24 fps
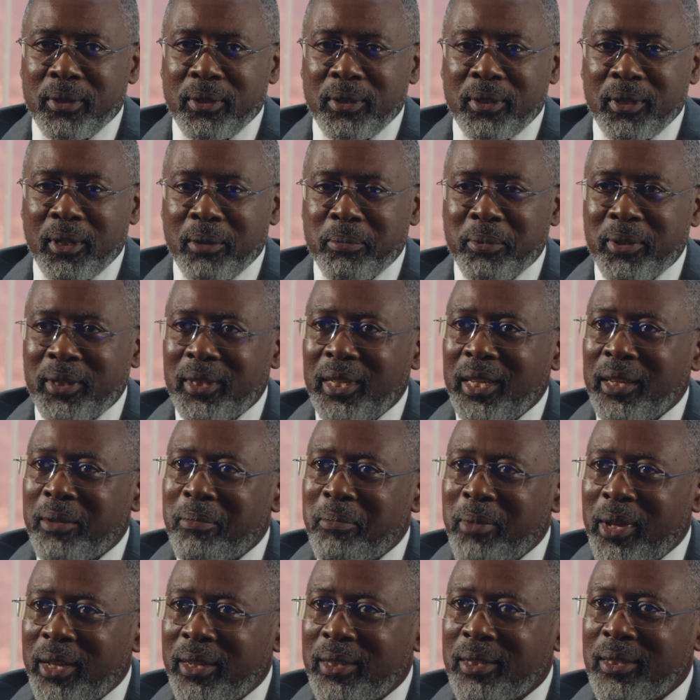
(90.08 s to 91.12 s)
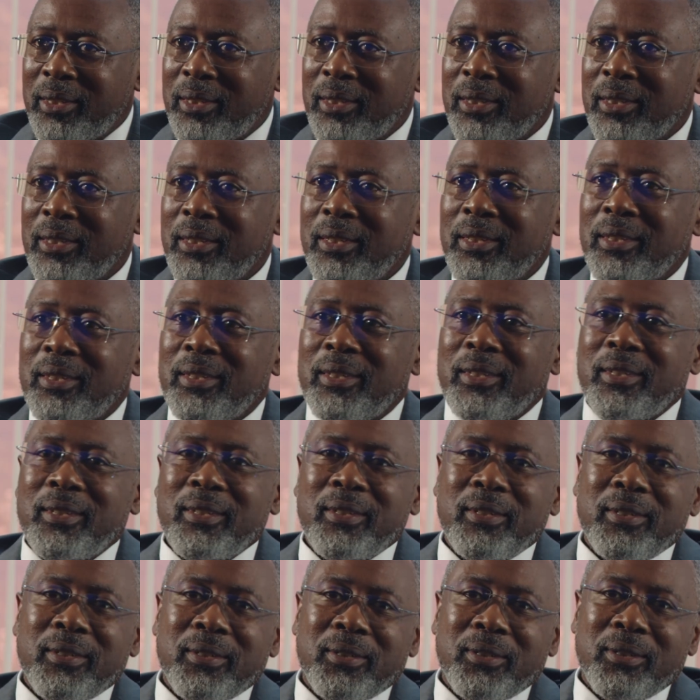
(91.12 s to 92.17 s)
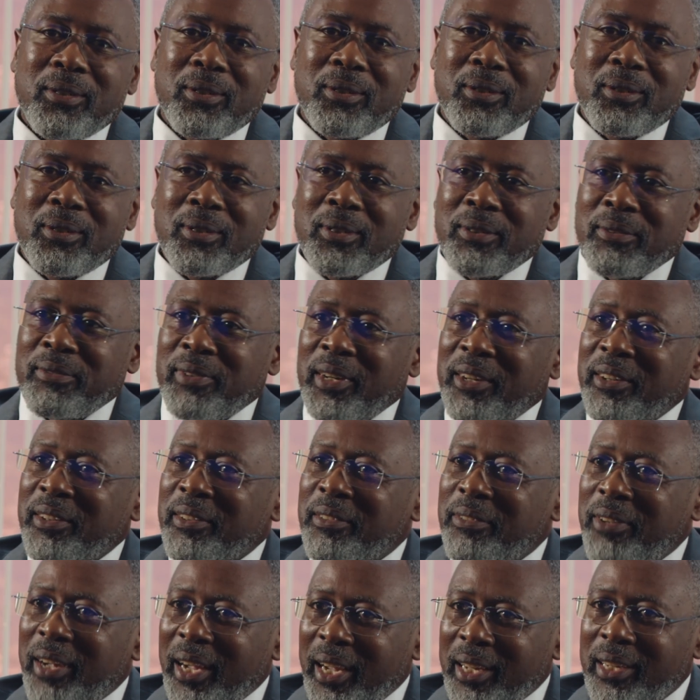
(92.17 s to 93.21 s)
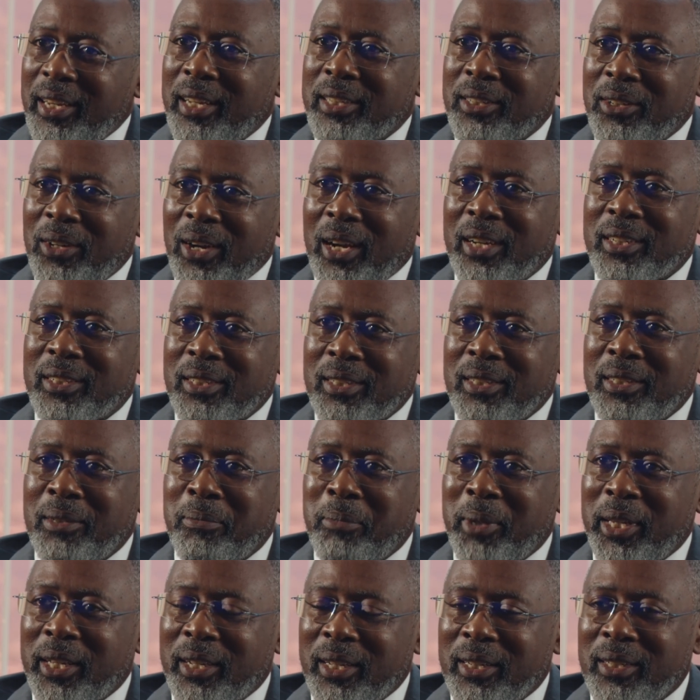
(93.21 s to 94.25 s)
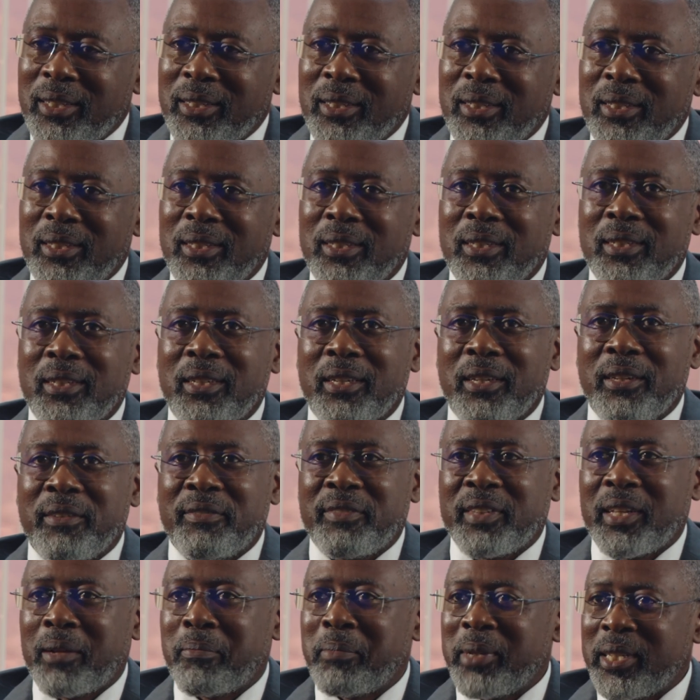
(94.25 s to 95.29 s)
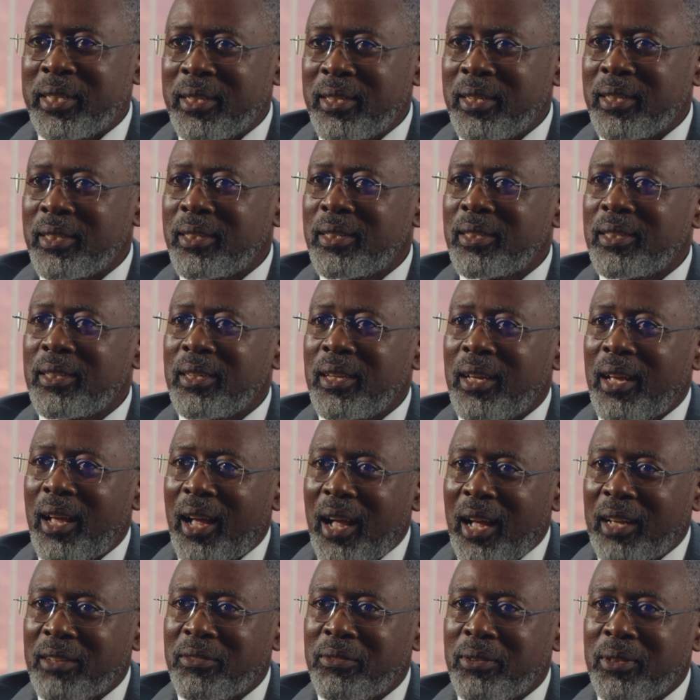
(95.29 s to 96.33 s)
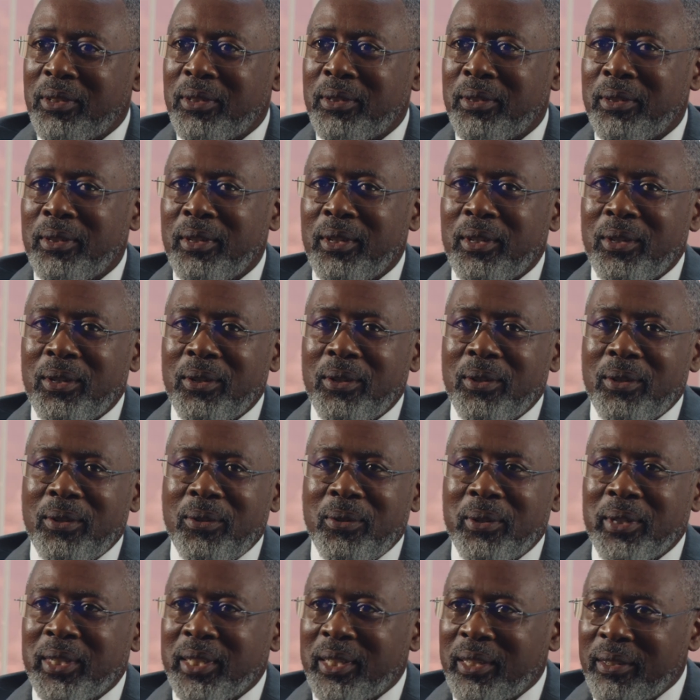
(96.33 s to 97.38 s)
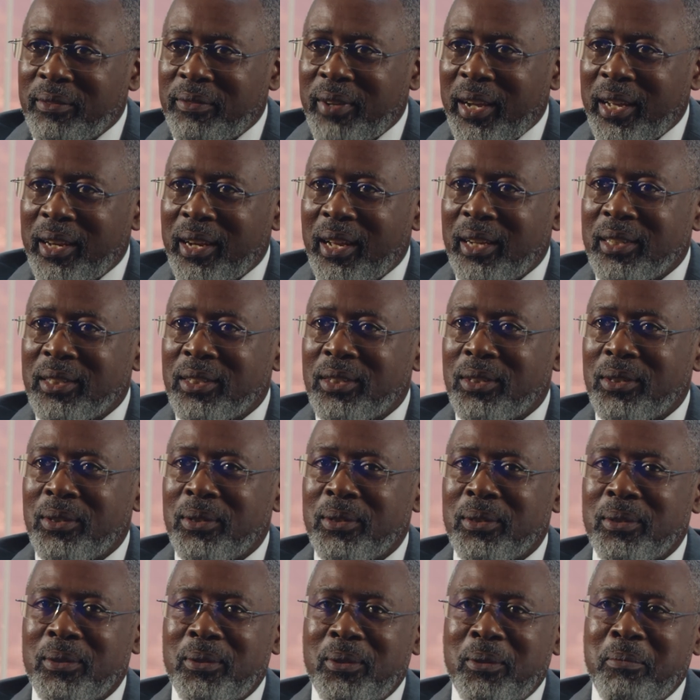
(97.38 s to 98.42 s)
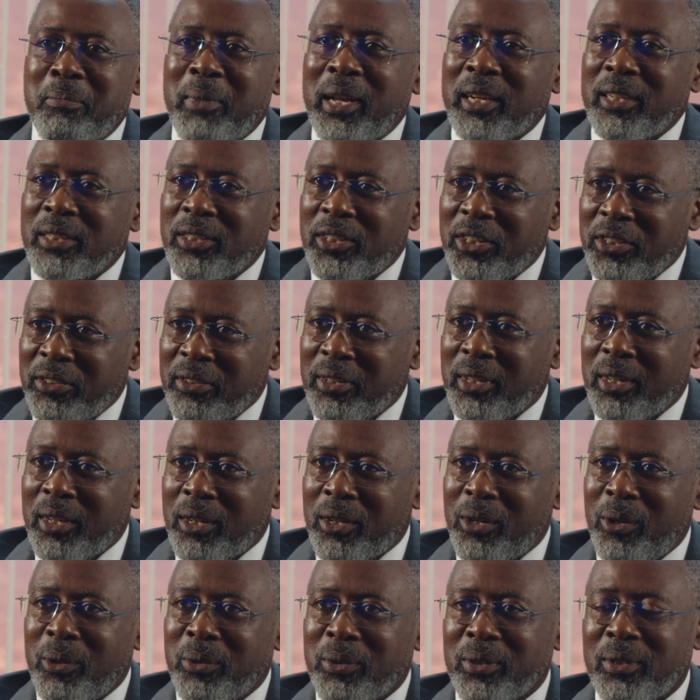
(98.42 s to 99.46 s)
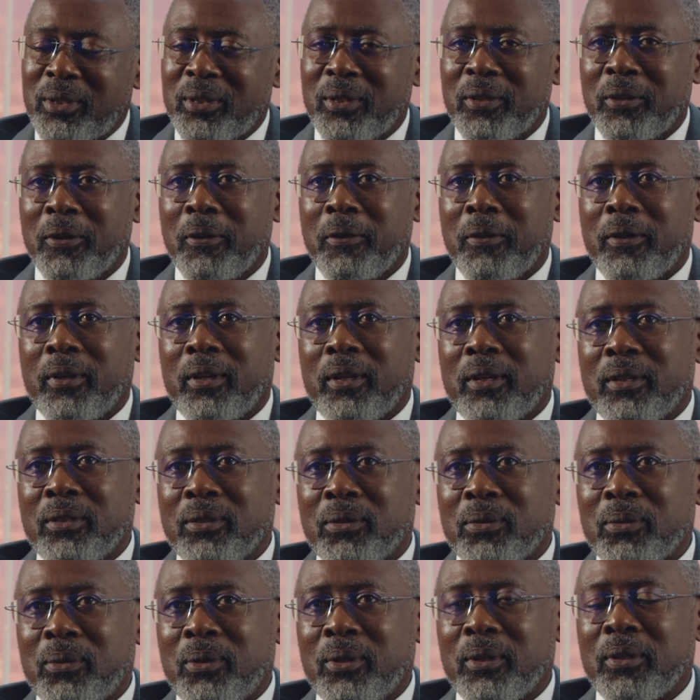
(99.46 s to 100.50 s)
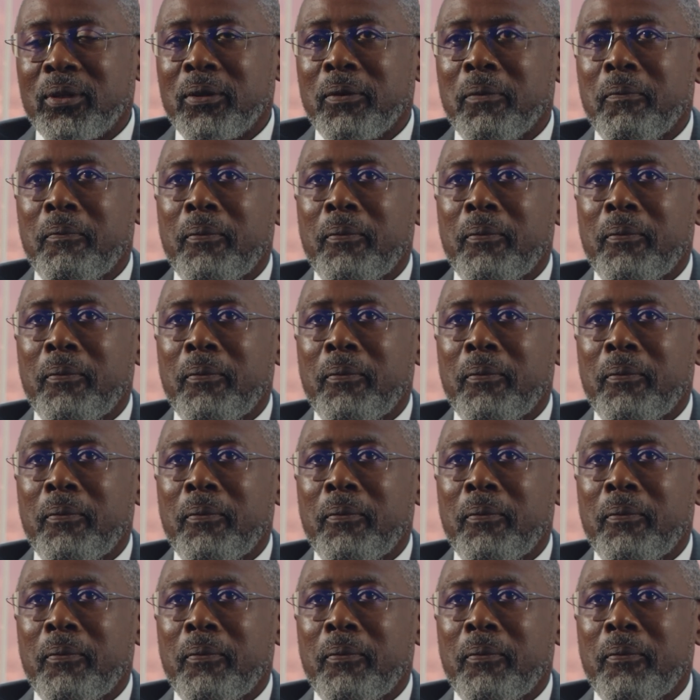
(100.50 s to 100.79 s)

job statement to verify that you're actually making this. If it's a business, ask for audited financial or managerial accounts and so on.